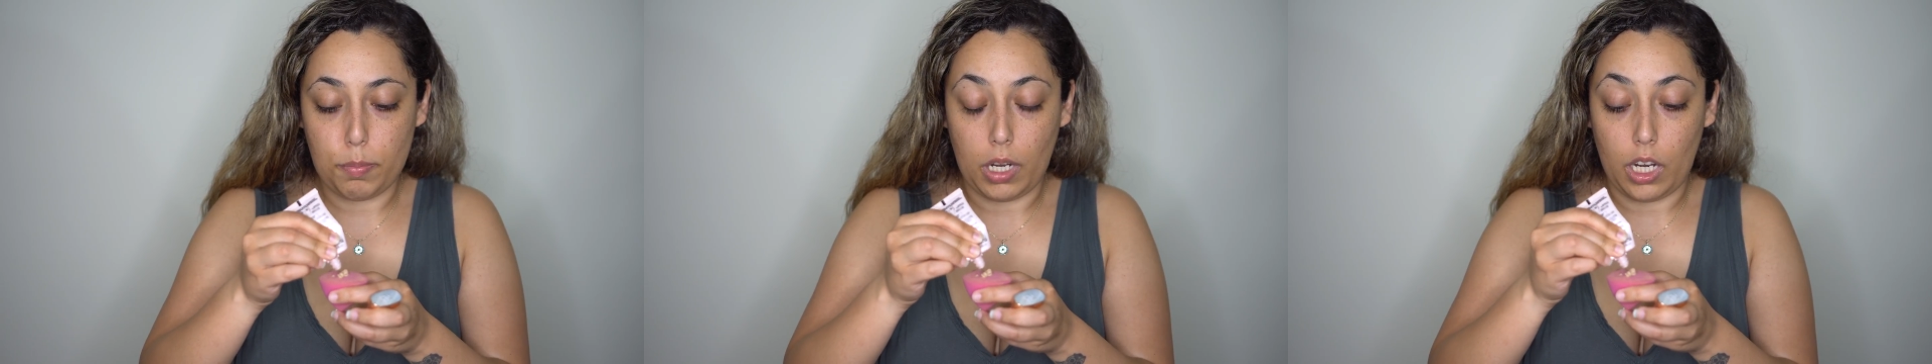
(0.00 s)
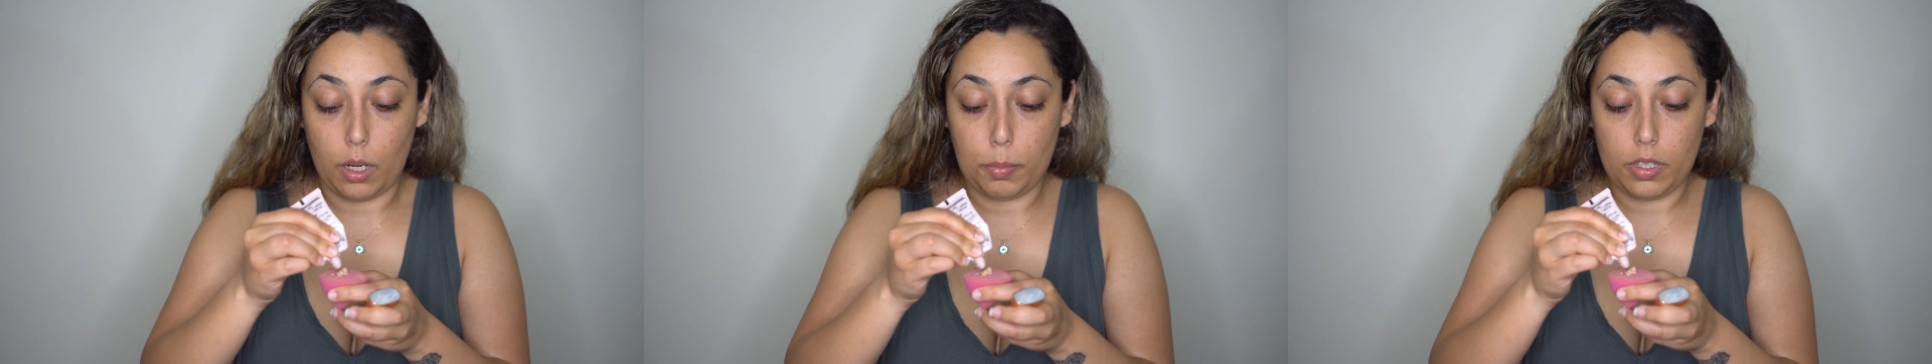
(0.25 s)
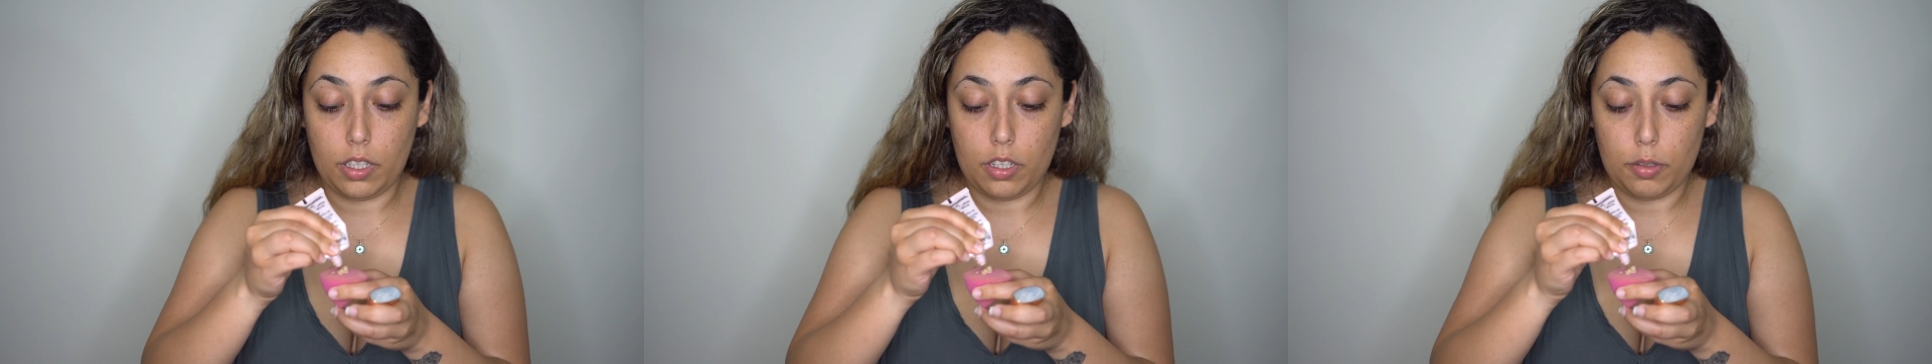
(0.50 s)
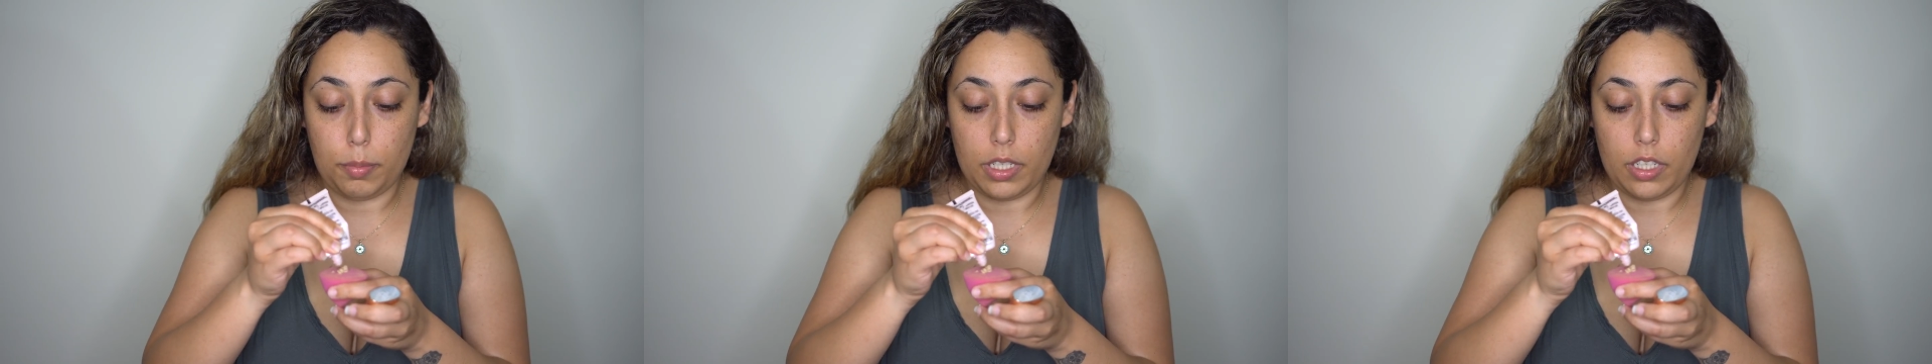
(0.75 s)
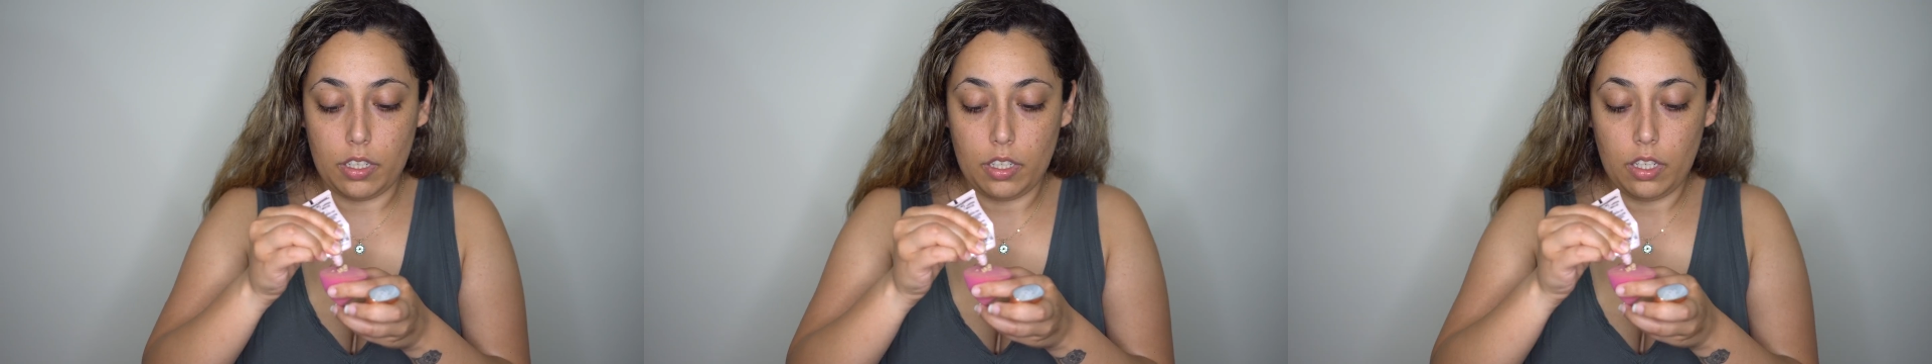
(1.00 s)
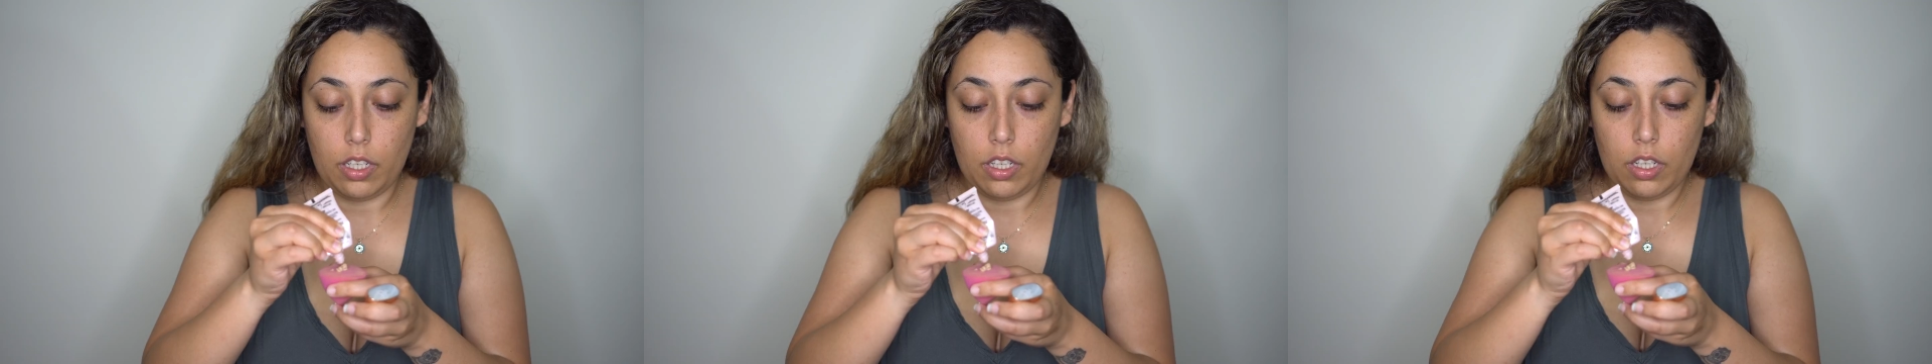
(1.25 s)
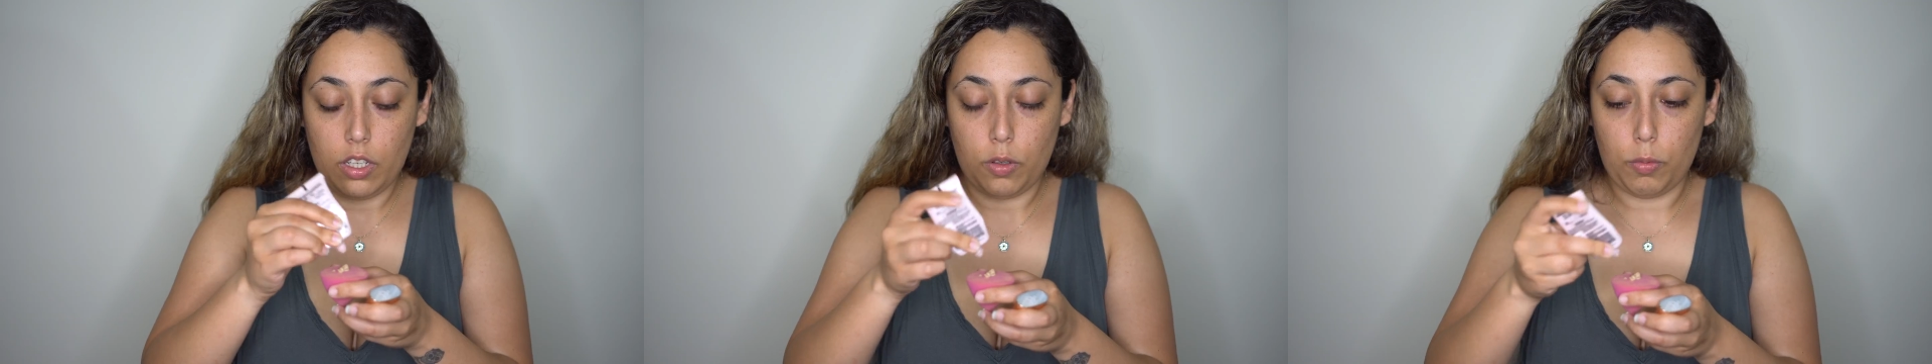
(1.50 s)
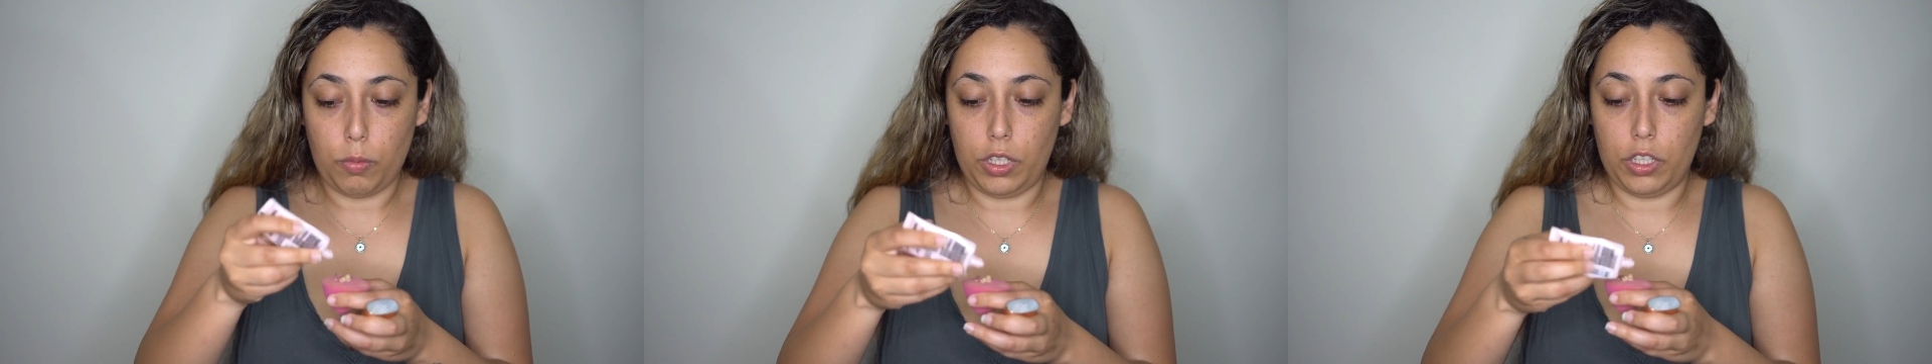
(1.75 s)
pop a little bit
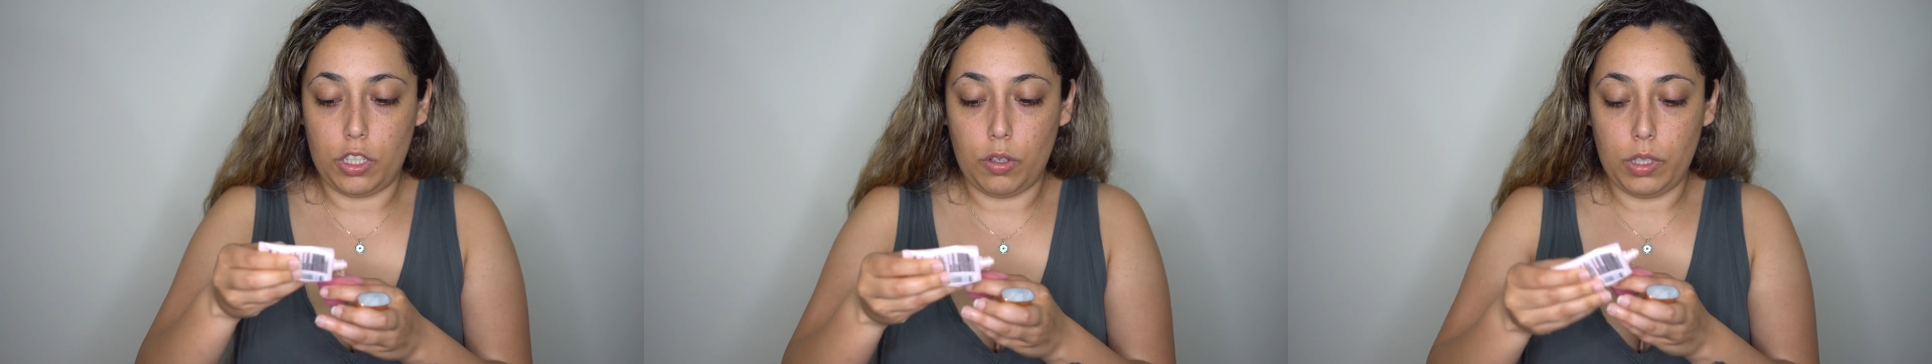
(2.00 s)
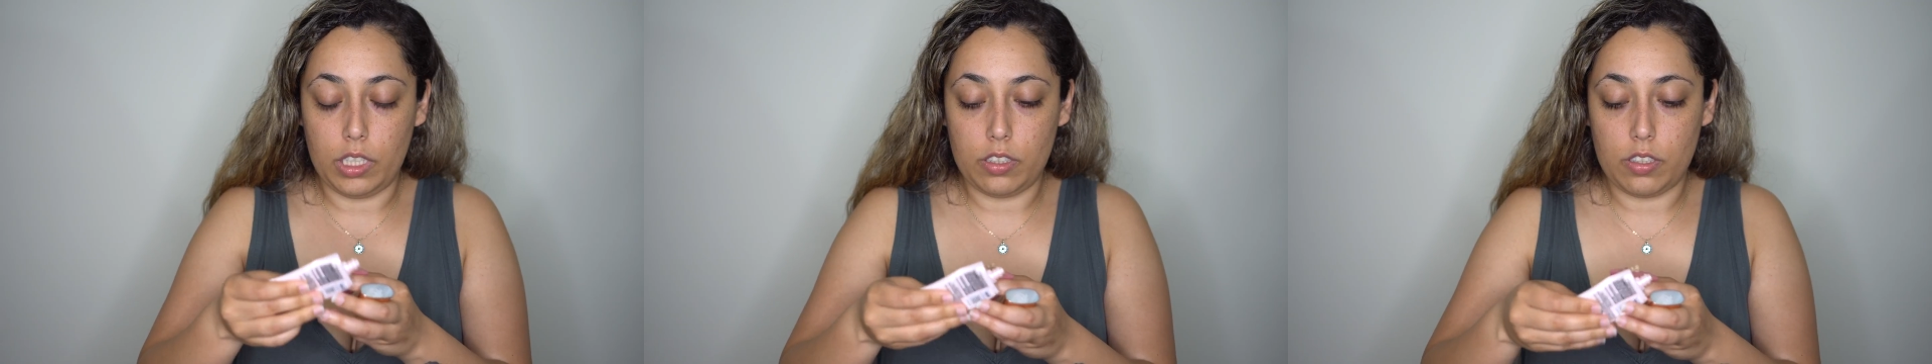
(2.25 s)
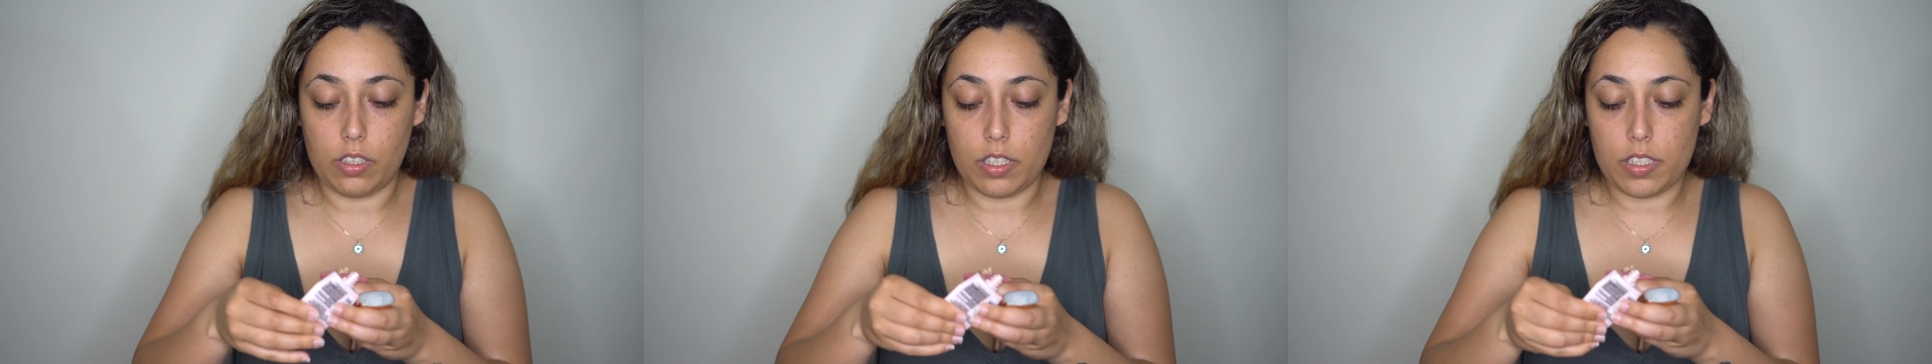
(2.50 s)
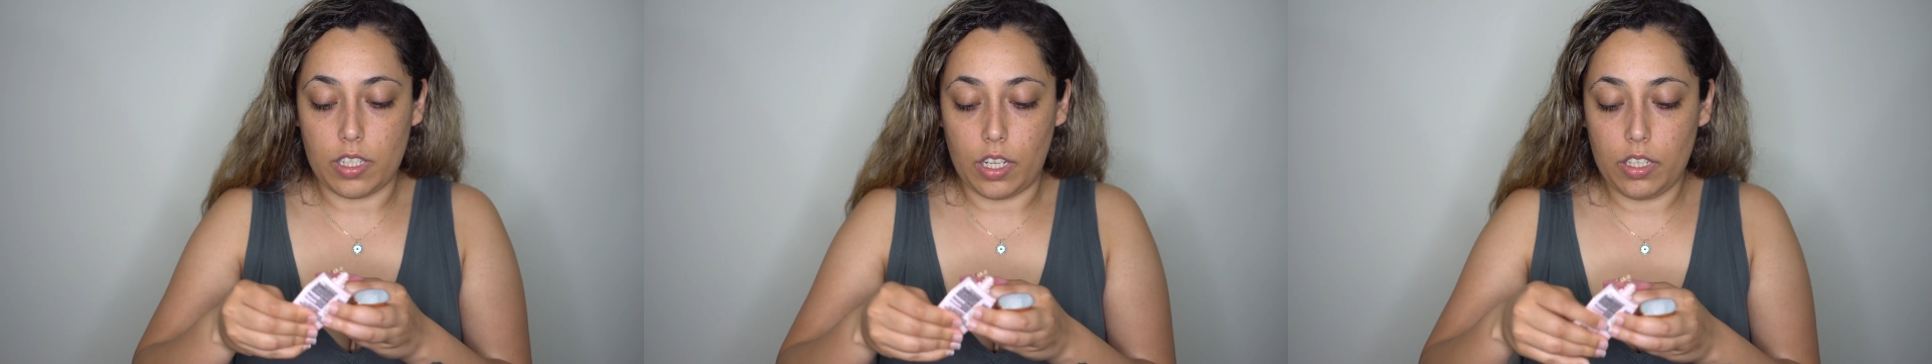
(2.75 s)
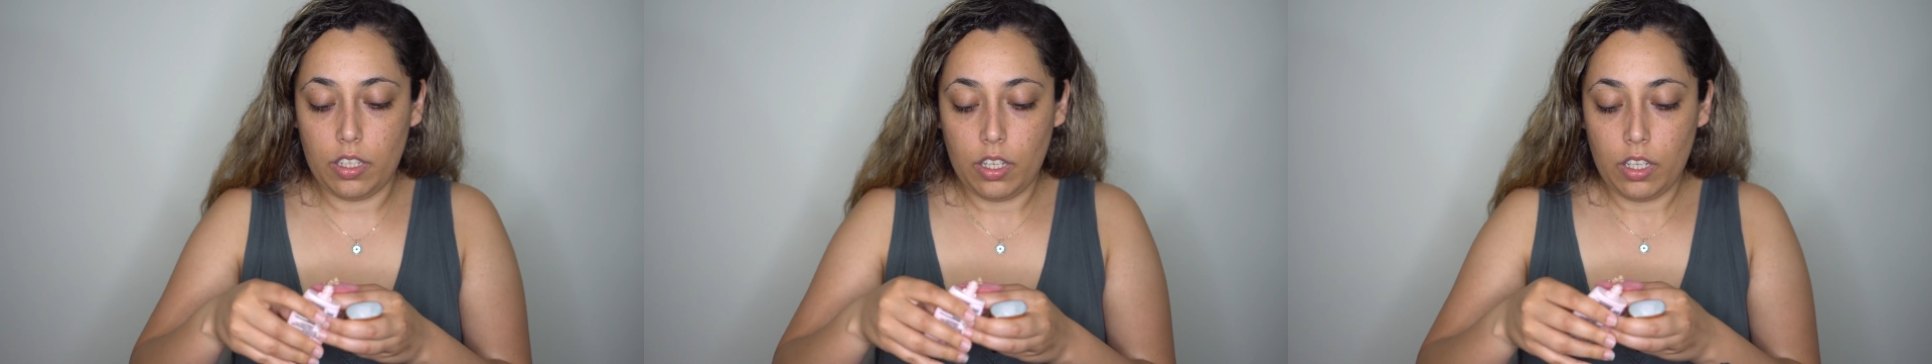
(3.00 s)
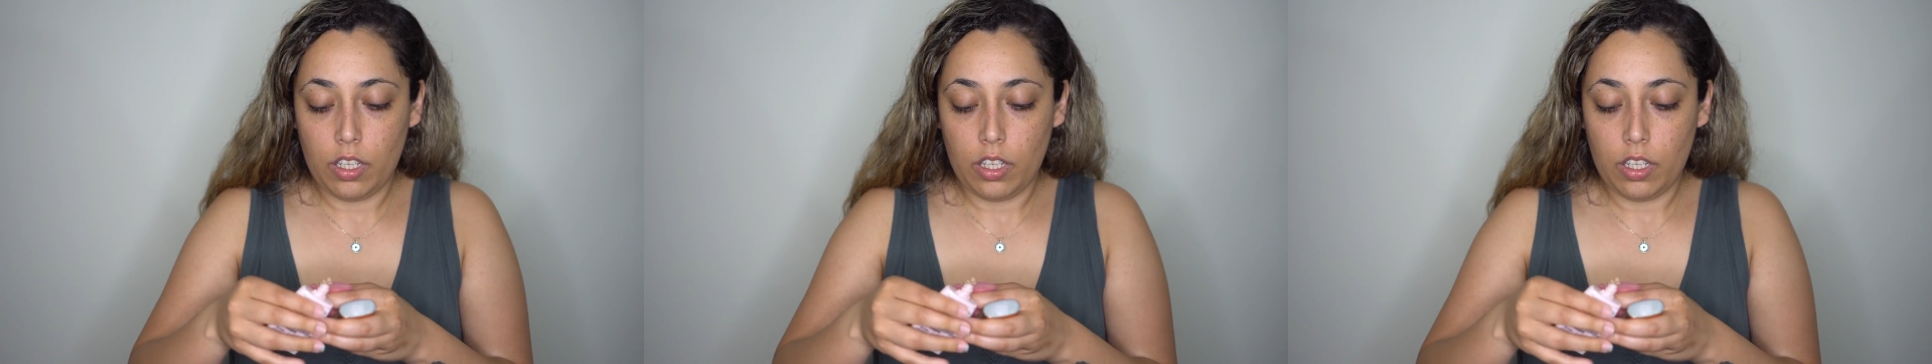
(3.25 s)
when you're going into the sun.